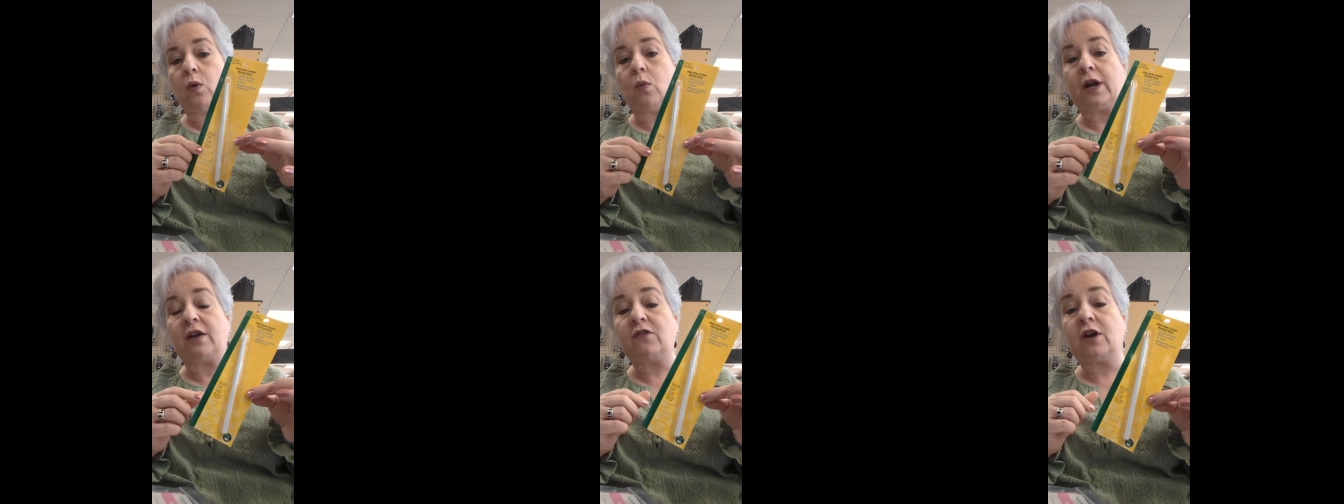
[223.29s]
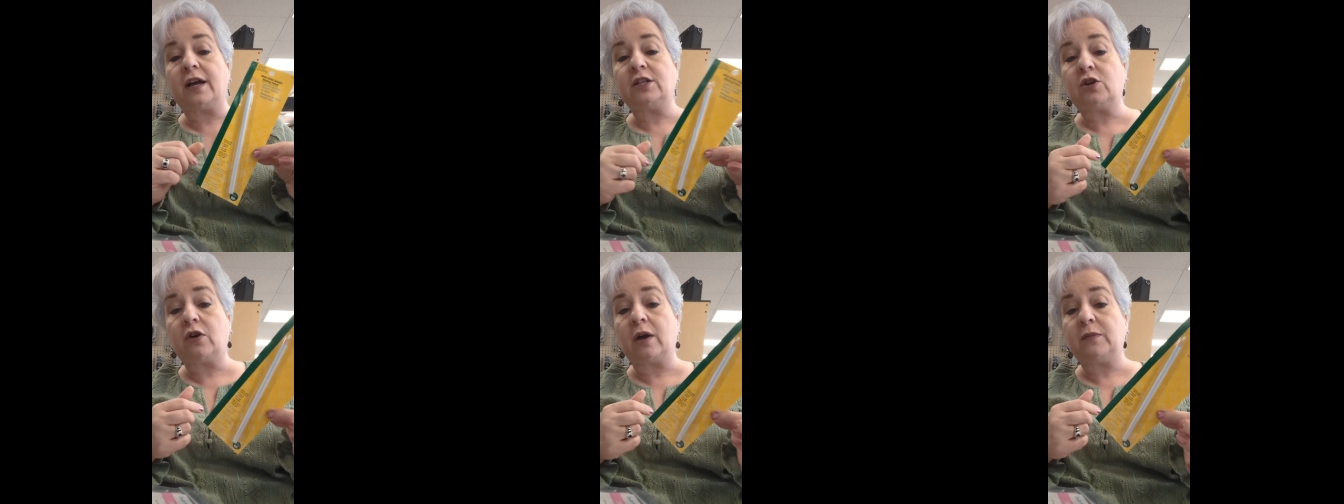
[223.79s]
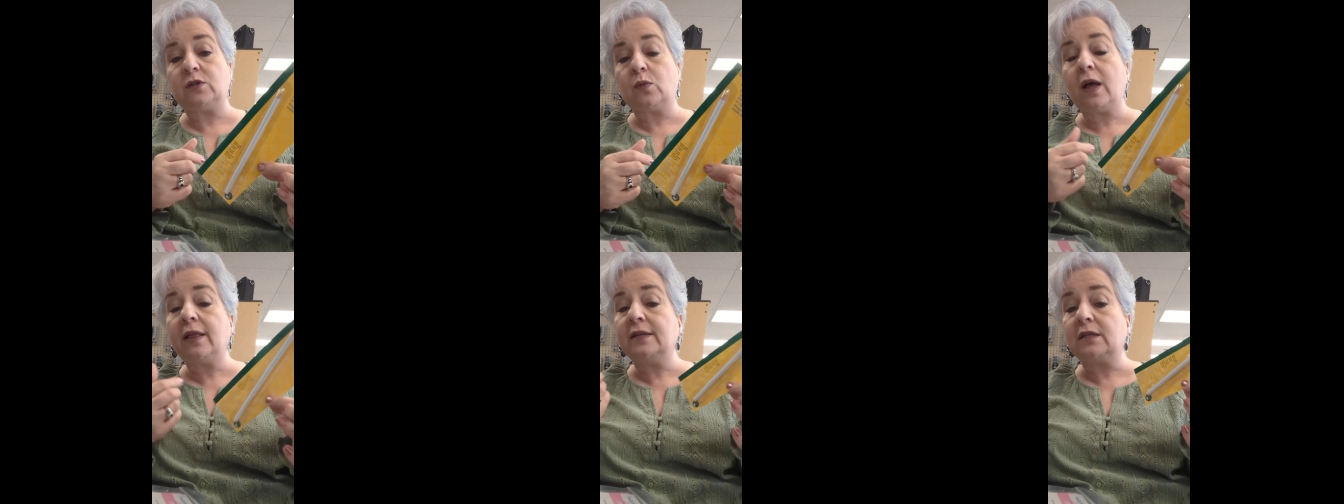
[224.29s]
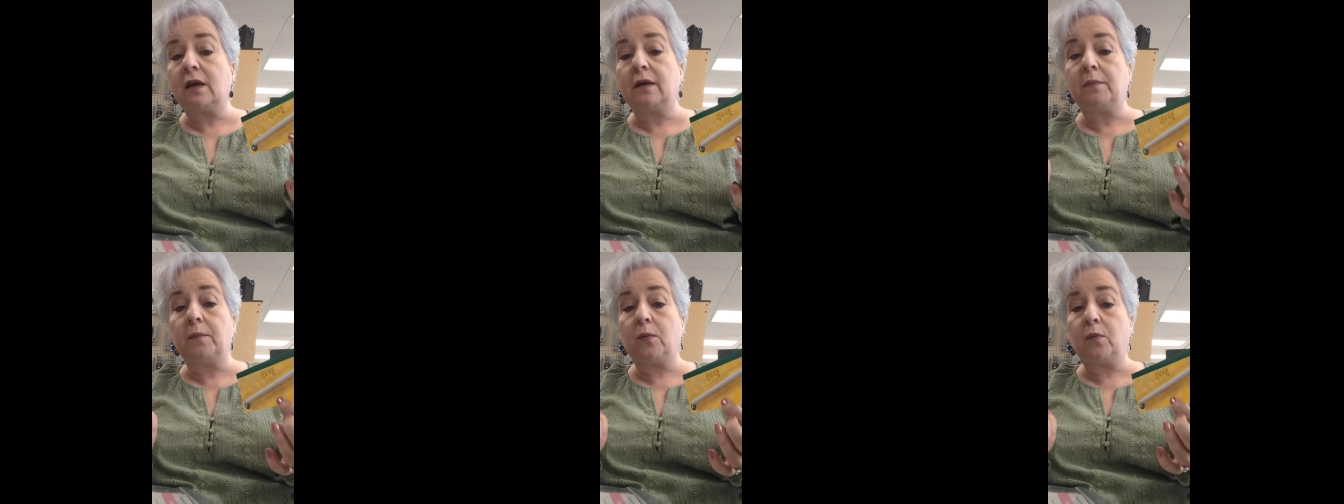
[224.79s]
One I forgot to grab as well is a
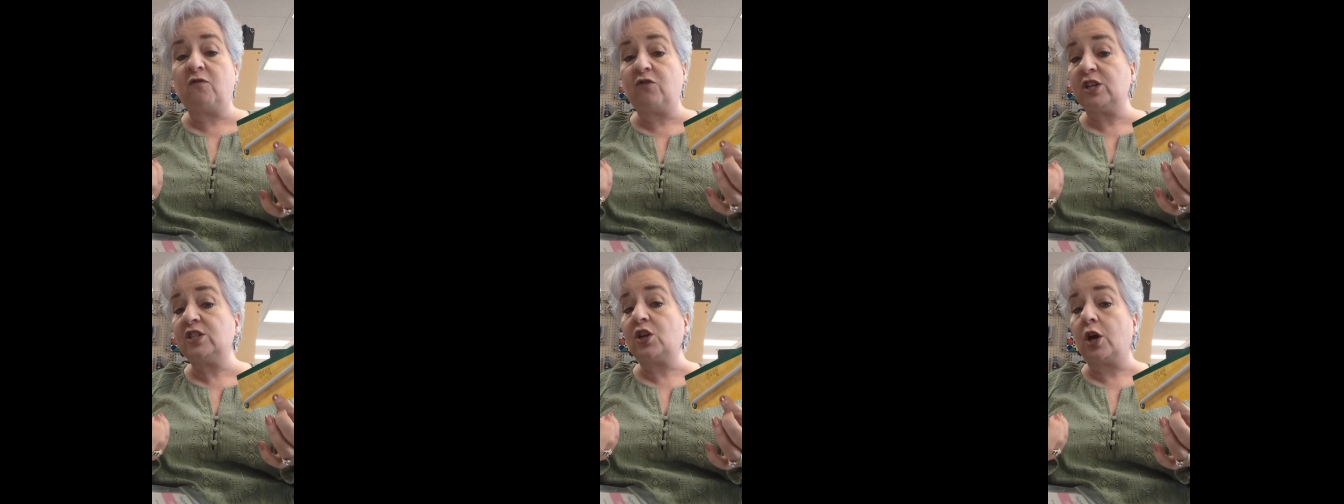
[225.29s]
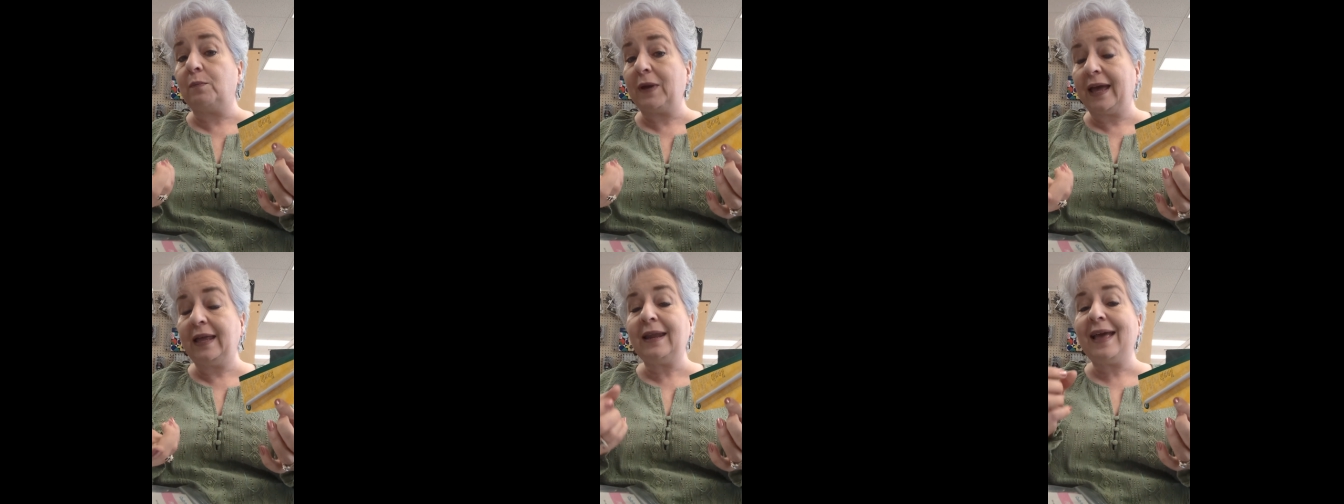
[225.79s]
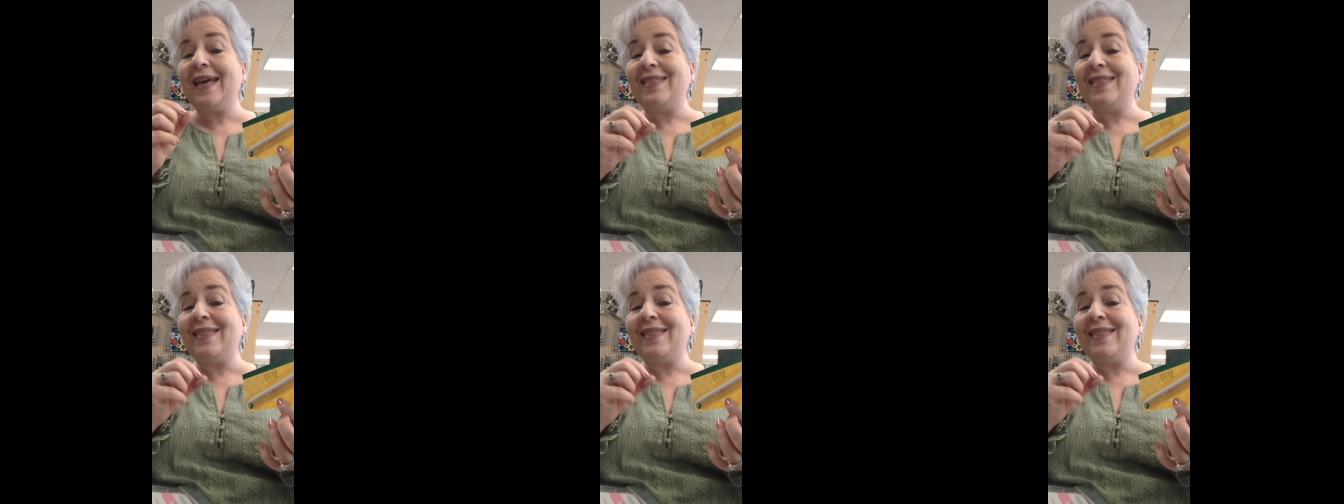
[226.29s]
Frixion pen.